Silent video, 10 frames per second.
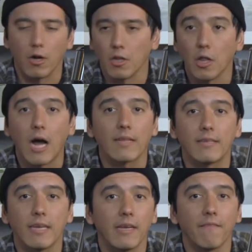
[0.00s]
a
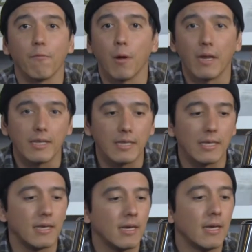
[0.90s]
latte
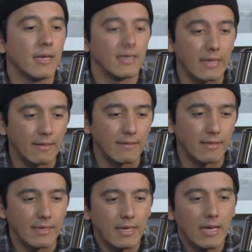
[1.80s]
readily,
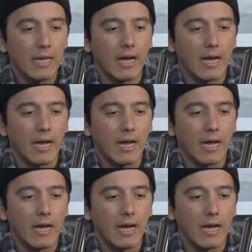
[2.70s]
easily.